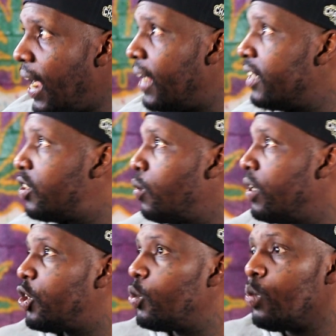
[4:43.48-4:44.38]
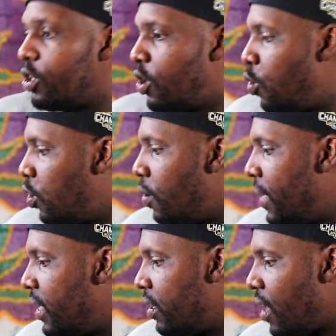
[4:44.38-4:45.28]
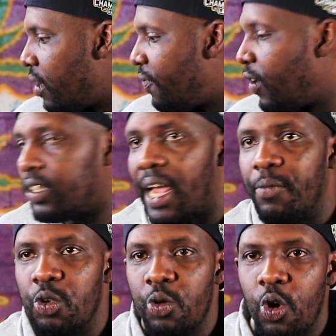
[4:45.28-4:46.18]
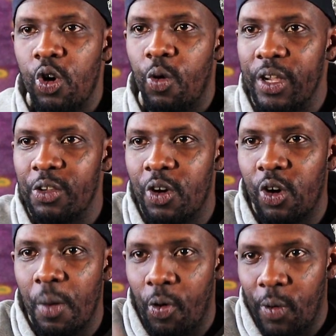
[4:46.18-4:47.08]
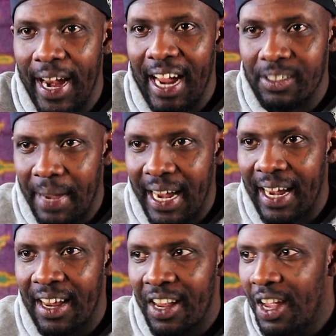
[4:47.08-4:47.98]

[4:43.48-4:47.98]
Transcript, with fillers: And as soon as you Google me, I'm the first thing when you Google. When you Google Perez, man,